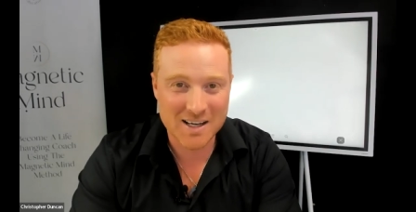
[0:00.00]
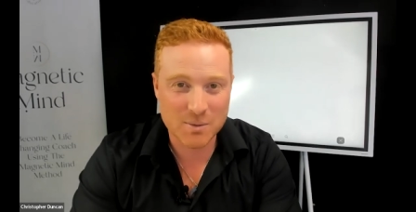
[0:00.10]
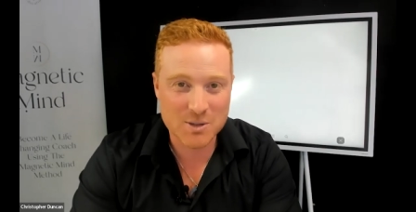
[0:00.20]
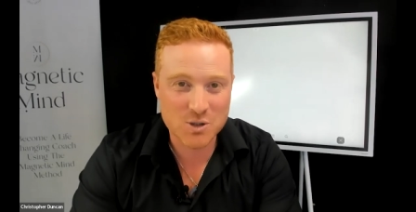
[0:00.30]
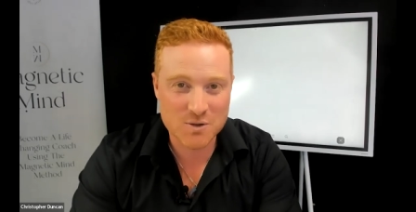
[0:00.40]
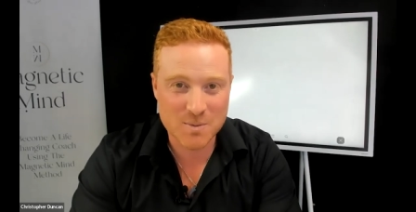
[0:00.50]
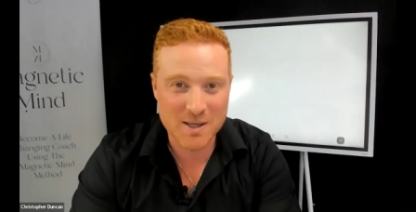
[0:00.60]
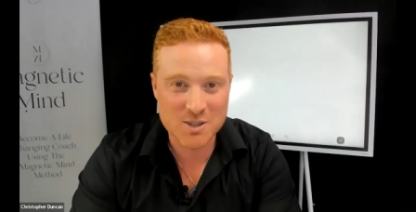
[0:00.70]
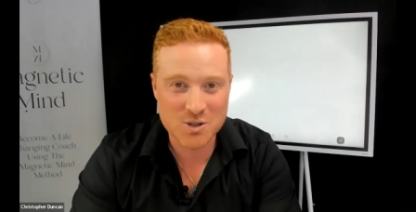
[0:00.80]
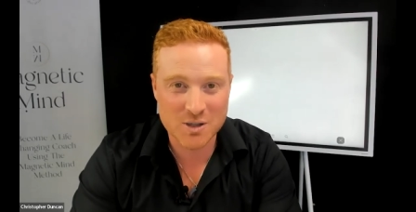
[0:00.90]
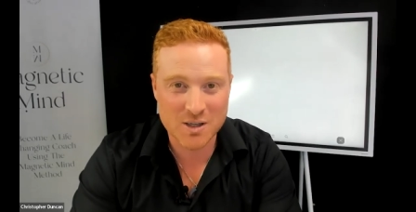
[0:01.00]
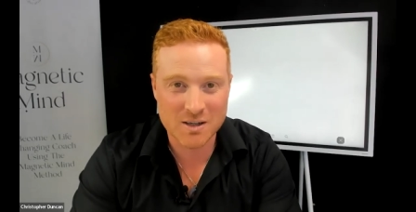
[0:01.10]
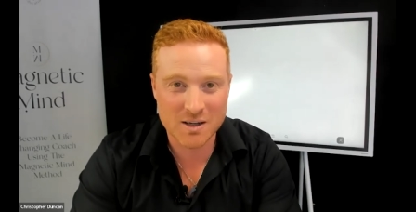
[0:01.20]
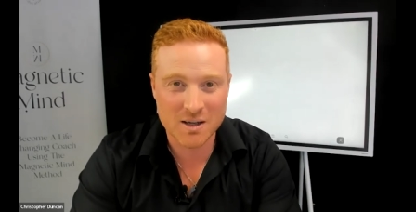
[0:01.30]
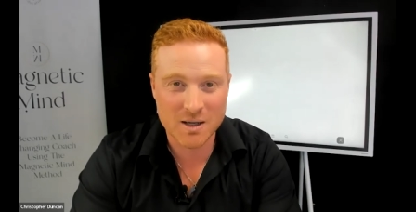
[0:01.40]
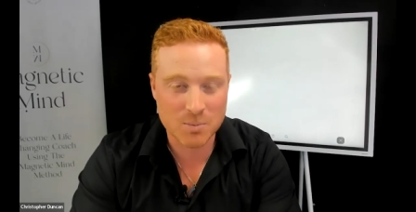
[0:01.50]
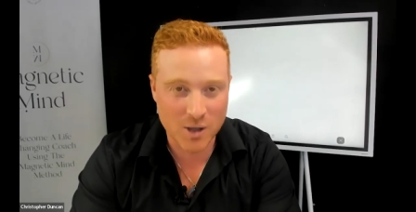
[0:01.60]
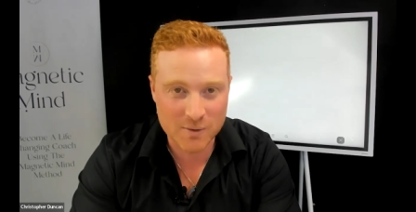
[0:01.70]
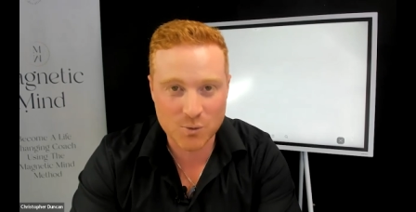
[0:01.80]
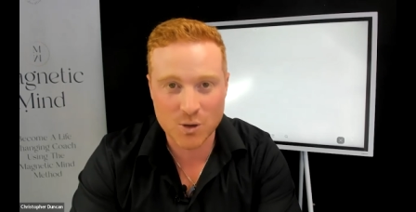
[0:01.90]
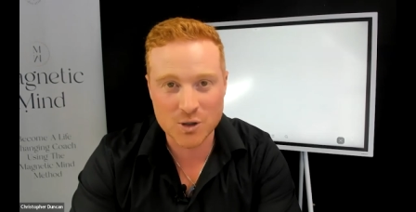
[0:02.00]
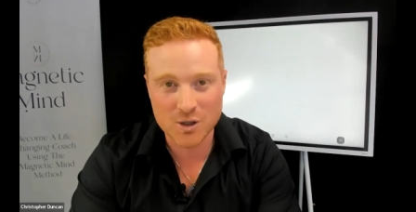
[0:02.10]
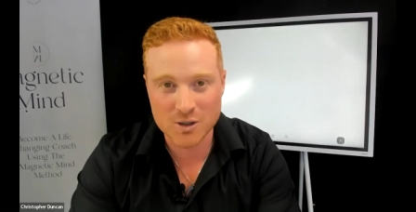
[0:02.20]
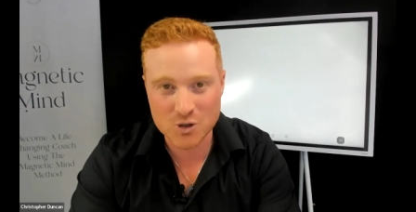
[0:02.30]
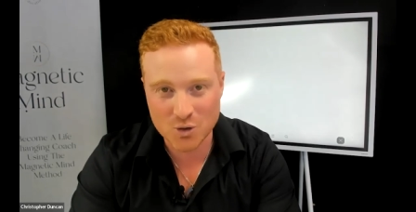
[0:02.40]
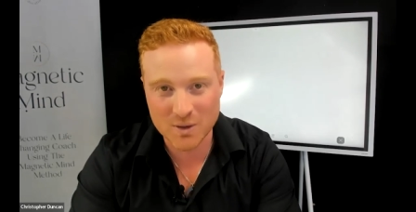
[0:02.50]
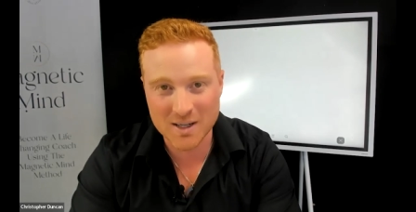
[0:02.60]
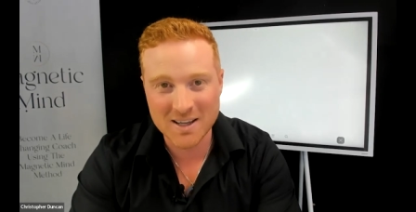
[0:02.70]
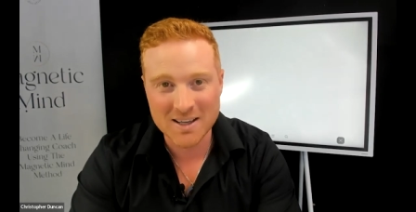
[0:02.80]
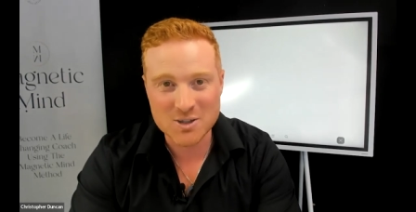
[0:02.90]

We do have spaces you can apply for and you can join.